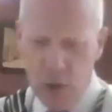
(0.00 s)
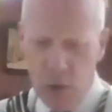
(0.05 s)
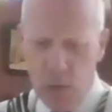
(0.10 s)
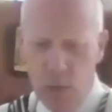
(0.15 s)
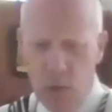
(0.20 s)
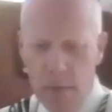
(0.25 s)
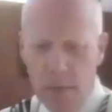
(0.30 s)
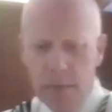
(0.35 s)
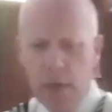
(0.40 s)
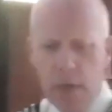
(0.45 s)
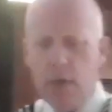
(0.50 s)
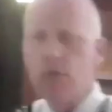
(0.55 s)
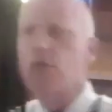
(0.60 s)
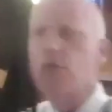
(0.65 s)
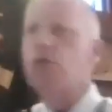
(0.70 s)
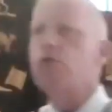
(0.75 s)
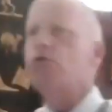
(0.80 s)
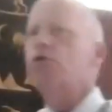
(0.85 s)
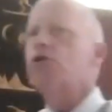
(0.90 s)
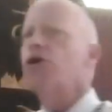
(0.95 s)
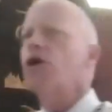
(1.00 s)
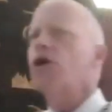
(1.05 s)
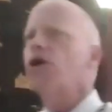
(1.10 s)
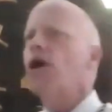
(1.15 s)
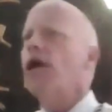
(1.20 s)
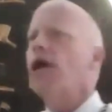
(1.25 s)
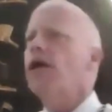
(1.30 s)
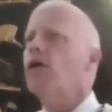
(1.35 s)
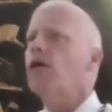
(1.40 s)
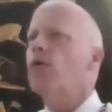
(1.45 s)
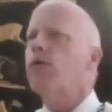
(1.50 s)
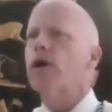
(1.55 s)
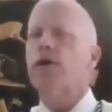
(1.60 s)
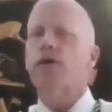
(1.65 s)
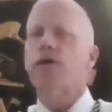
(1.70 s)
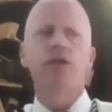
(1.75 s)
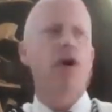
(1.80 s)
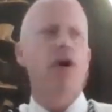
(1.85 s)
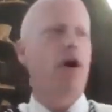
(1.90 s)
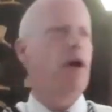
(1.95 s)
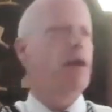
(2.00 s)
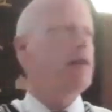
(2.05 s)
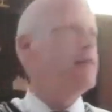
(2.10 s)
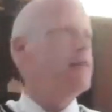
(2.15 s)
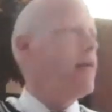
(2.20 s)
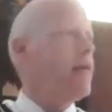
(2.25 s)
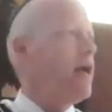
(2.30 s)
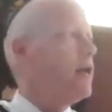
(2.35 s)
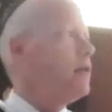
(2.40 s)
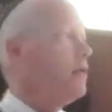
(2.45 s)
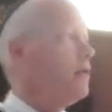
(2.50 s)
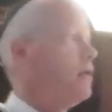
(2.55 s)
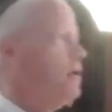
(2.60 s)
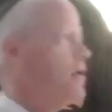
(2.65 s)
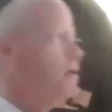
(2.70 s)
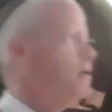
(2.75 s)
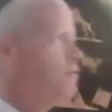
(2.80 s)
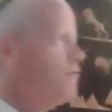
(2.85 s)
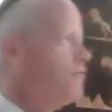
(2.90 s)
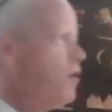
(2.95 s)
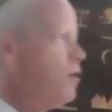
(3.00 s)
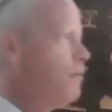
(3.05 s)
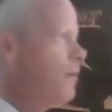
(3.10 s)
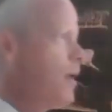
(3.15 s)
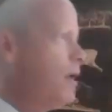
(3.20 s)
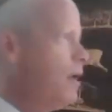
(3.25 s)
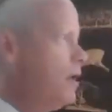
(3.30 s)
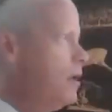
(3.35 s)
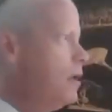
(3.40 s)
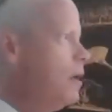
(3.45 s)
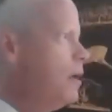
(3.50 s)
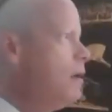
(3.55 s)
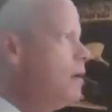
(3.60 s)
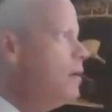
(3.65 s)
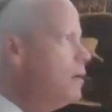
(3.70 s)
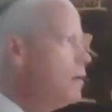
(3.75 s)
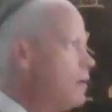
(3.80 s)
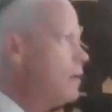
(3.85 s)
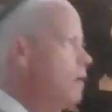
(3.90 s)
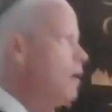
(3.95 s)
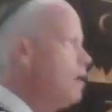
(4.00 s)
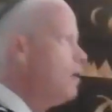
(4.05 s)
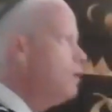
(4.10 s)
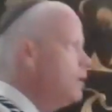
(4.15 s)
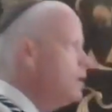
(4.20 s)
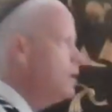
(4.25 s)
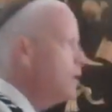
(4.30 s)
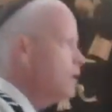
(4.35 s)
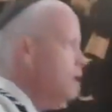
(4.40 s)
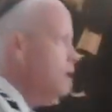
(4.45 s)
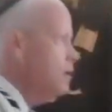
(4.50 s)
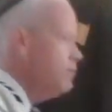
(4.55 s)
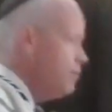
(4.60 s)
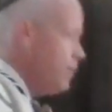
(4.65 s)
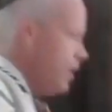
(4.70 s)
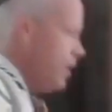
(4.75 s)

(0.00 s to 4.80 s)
to share a quick thought, and that is from a colleague of